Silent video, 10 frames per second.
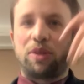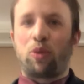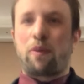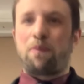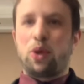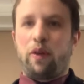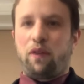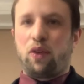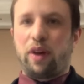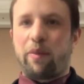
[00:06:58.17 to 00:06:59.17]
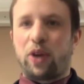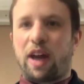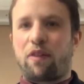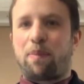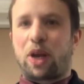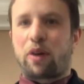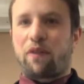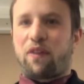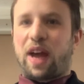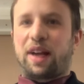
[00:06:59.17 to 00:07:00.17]
is more beautiful and would have a better
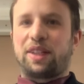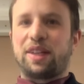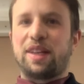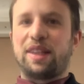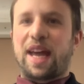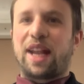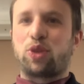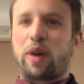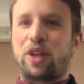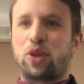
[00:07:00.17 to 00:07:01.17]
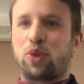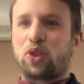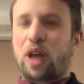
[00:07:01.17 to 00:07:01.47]
effect. That is why I chose the